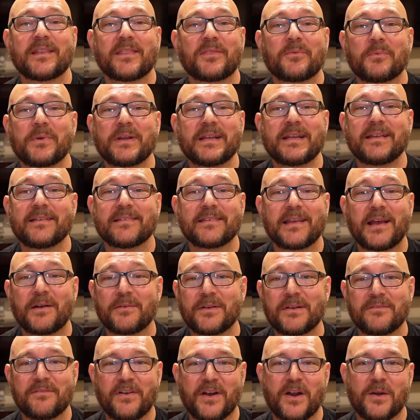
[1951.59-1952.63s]
3D sound
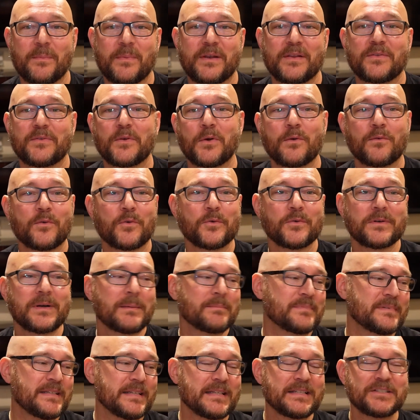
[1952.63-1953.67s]
environments over
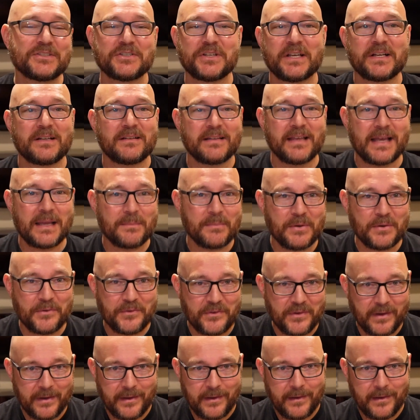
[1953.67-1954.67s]
umpteen channel Atmos?